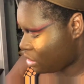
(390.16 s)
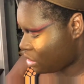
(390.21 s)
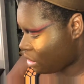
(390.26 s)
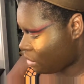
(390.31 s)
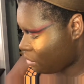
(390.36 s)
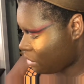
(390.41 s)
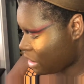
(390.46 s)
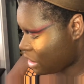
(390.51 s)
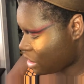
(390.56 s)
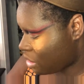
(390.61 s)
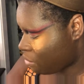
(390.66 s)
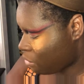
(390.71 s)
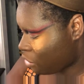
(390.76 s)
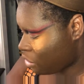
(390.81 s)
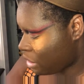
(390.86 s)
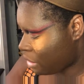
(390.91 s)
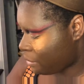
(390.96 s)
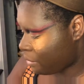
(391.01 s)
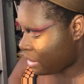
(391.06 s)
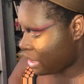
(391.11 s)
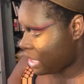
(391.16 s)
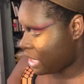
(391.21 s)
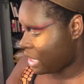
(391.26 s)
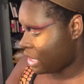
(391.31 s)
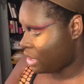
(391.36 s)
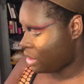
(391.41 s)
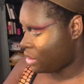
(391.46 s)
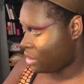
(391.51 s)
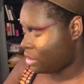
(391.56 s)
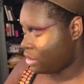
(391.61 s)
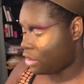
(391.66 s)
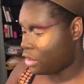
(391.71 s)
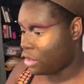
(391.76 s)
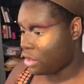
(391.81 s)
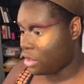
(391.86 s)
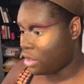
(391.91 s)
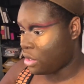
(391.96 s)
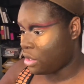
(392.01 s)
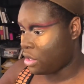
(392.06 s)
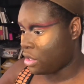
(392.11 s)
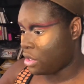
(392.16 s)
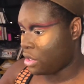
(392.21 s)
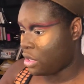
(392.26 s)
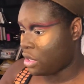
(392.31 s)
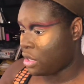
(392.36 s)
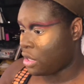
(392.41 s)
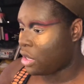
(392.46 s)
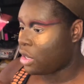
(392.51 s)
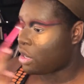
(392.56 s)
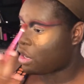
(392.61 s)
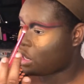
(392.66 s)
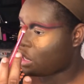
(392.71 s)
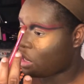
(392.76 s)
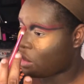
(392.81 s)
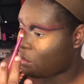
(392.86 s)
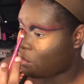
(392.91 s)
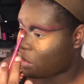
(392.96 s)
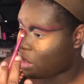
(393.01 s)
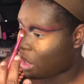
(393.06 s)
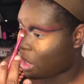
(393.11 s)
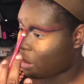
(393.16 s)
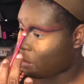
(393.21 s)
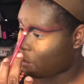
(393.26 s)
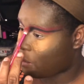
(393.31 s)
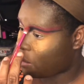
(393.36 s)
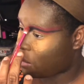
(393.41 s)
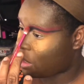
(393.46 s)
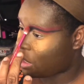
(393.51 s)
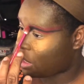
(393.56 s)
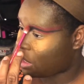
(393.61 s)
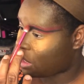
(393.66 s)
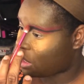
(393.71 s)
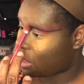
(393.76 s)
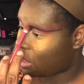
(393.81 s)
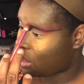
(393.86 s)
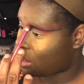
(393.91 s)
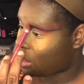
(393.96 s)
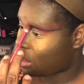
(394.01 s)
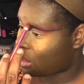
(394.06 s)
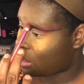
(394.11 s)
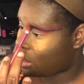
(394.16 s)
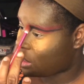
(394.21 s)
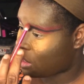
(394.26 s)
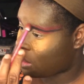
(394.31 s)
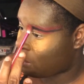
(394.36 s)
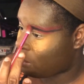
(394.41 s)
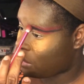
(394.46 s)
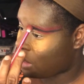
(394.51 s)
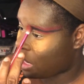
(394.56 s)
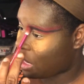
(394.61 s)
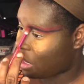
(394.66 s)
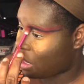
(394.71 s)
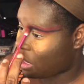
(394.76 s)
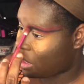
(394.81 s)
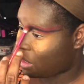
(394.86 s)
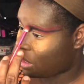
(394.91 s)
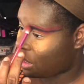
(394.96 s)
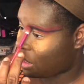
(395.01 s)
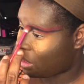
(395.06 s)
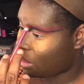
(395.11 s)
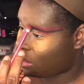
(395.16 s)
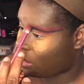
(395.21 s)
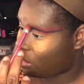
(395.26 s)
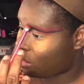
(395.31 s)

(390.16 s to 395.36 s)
I'm gonna get some more of that red and I'm gonna like blend it in there in that black like that.